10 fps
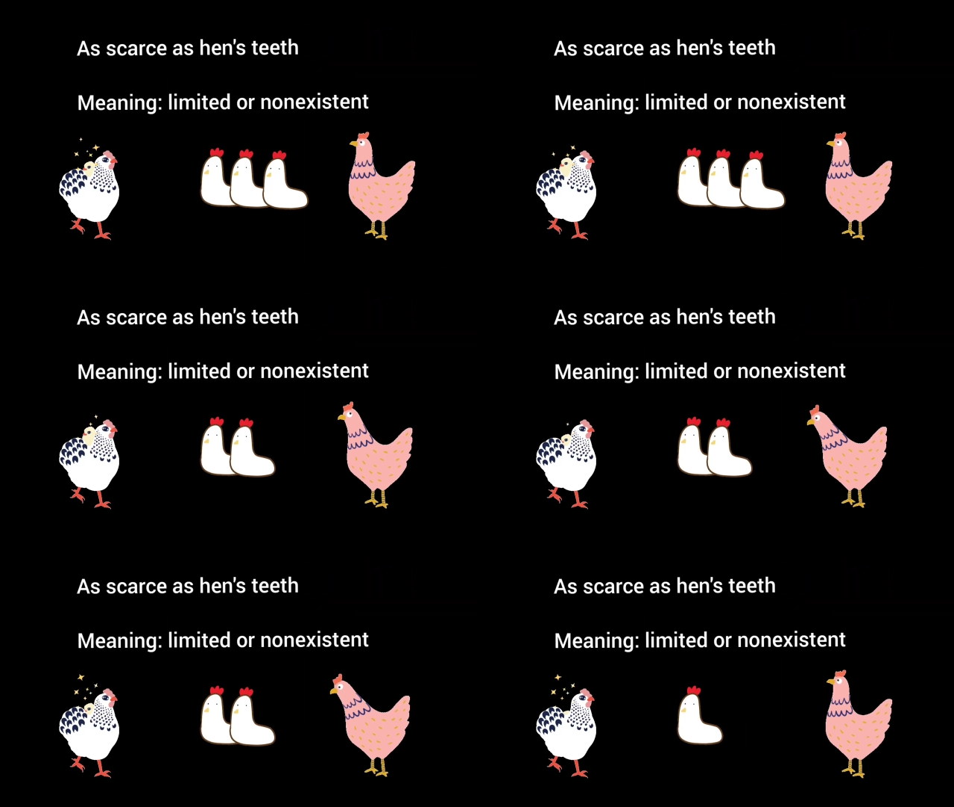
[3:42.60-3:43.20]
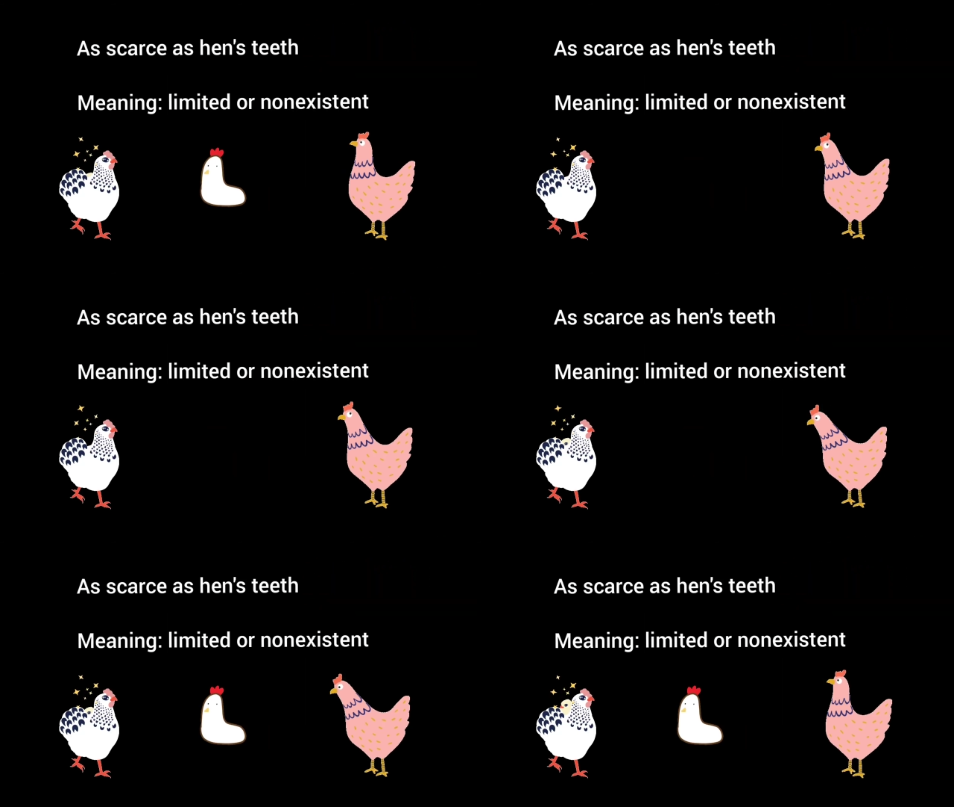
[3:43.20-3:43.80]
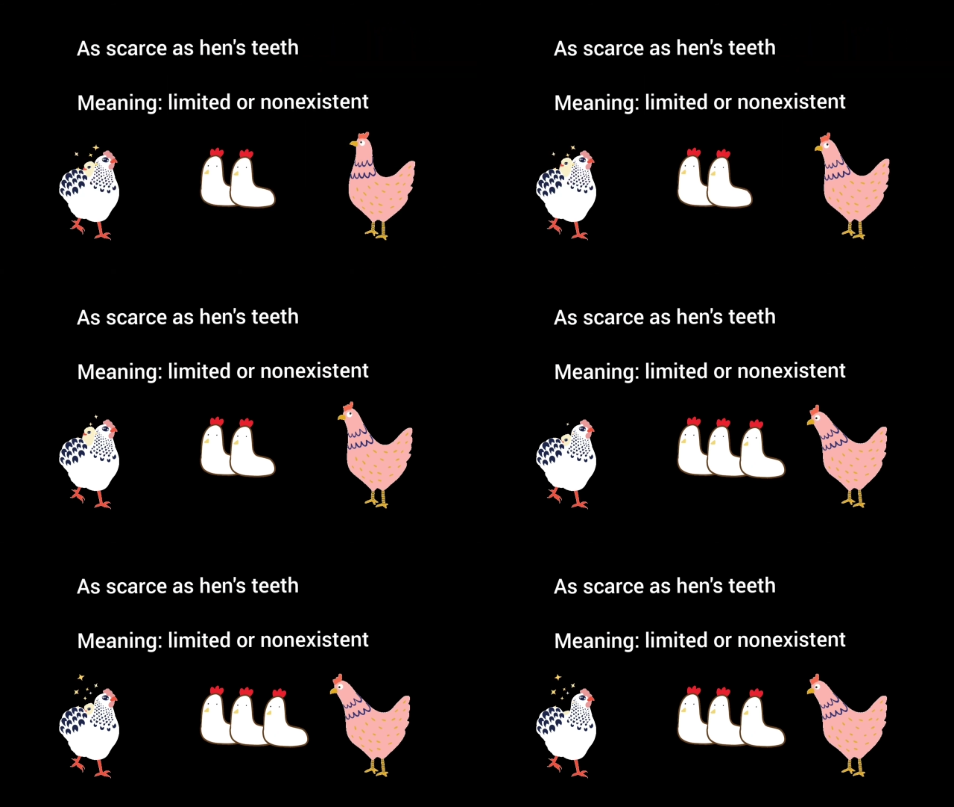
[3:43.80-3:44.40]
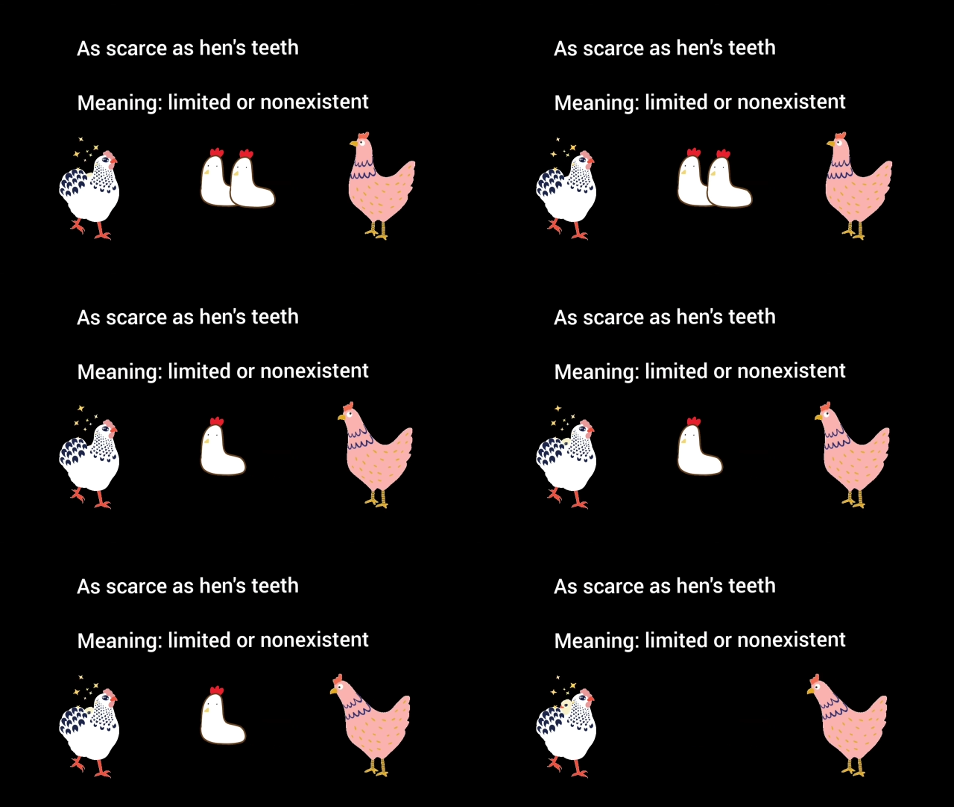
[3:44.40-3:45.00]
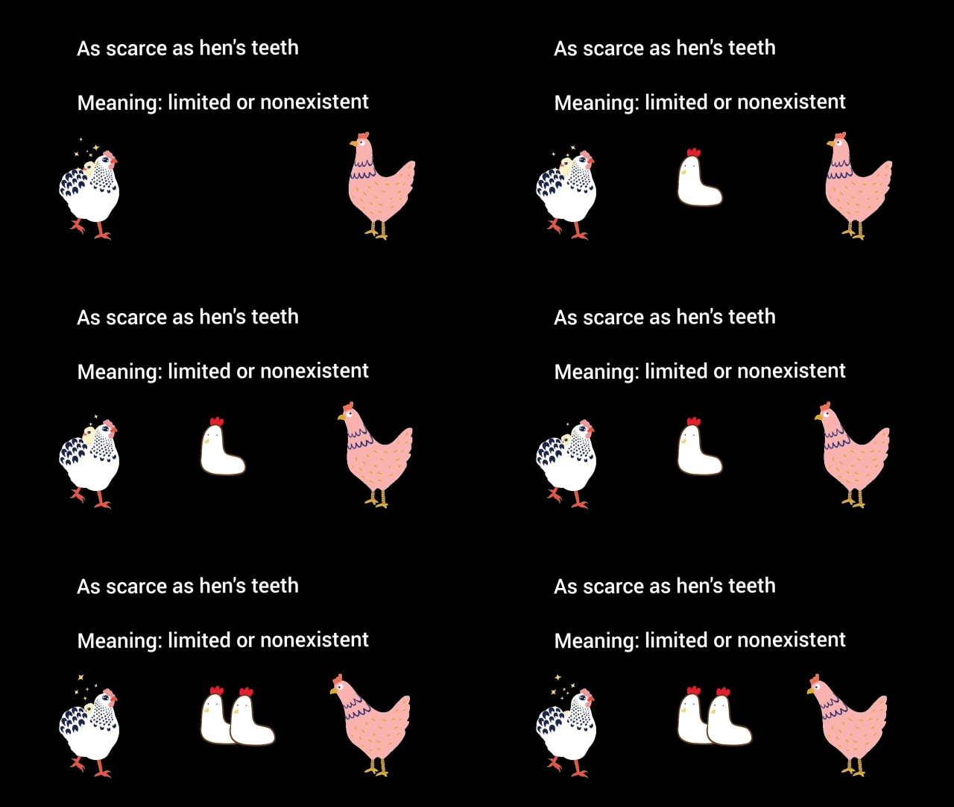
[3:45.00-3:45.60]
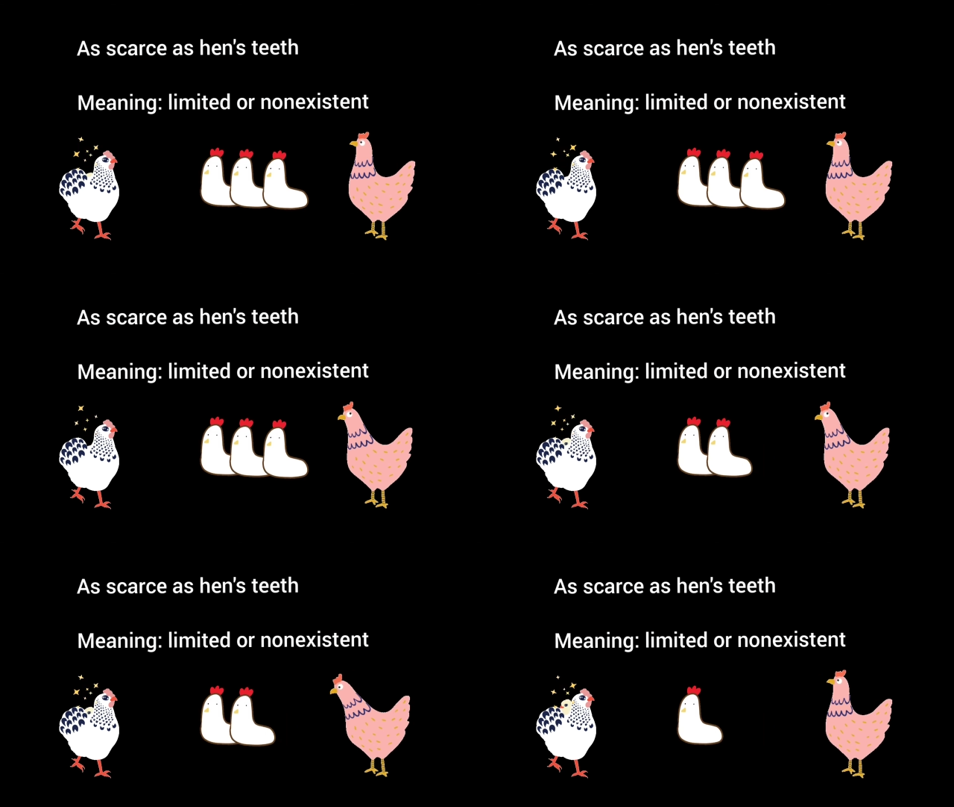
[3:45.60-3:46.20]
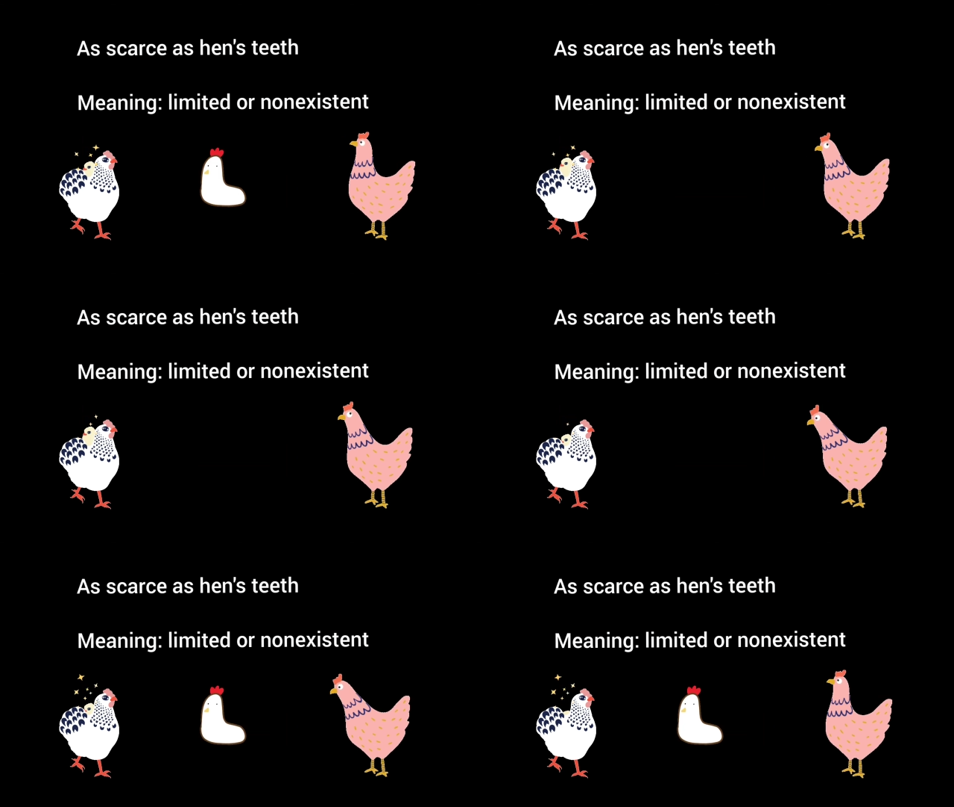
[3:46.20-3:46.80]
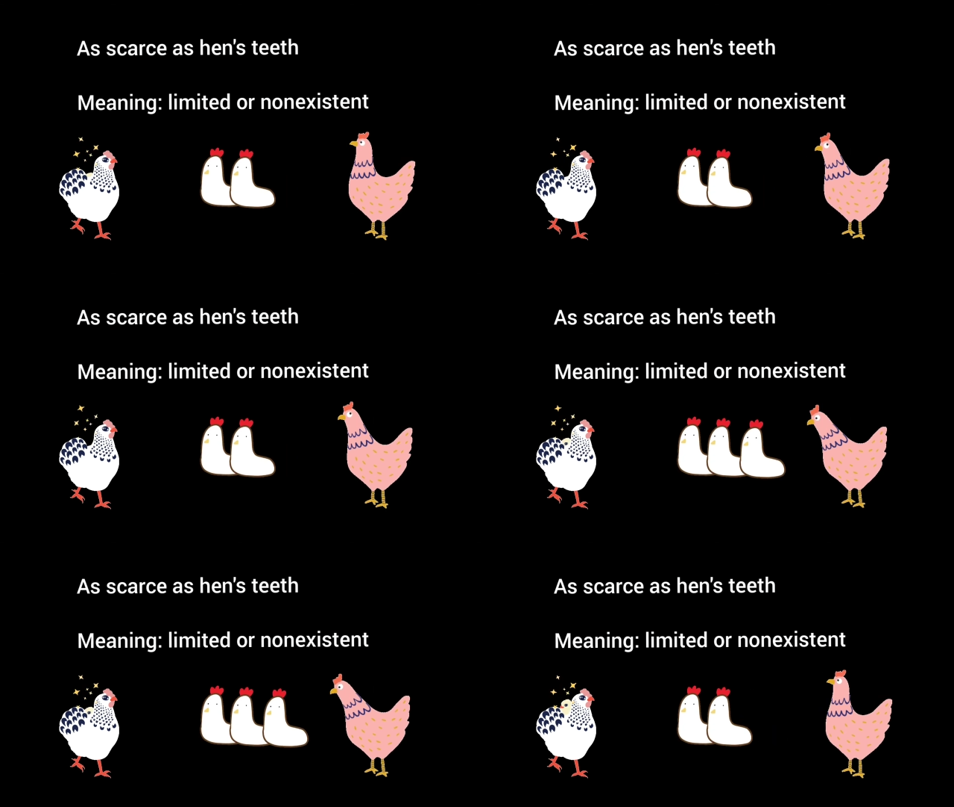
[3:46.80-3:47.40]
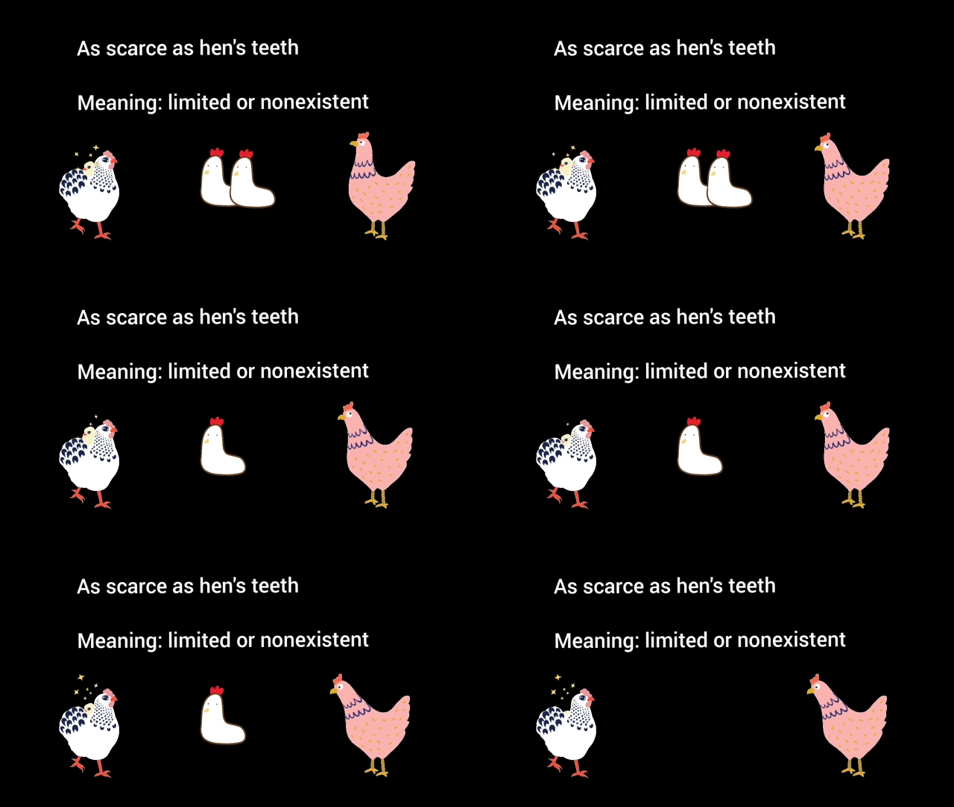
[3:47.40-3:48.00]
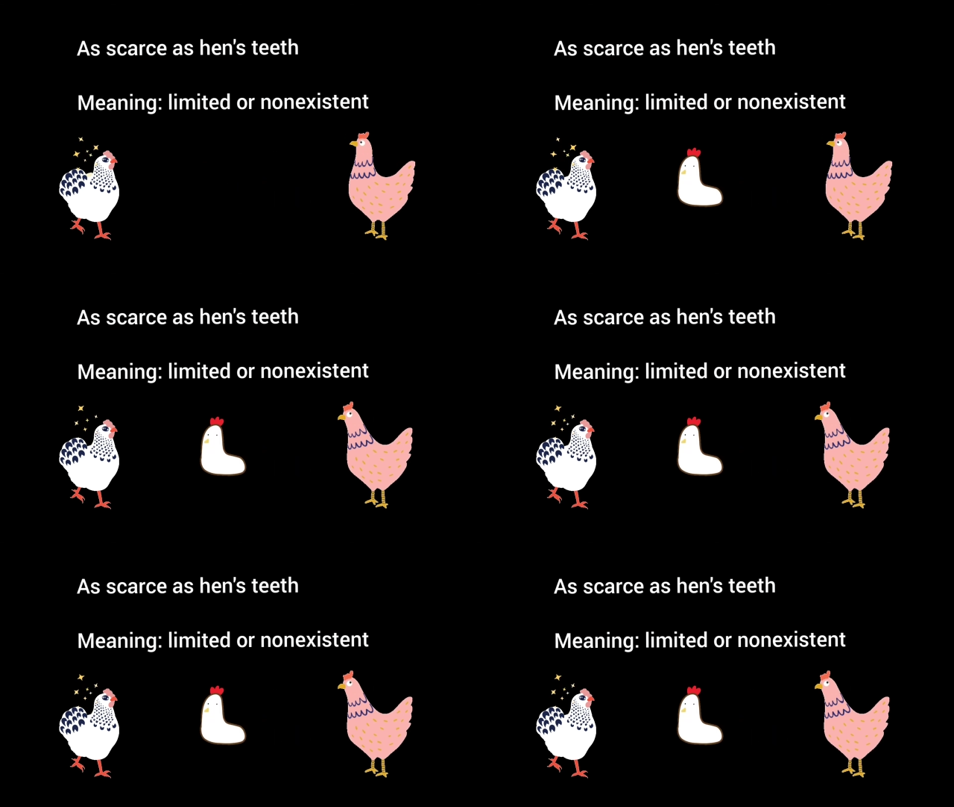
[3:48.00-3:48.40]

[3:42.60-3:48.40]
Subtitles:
(no speaker visible)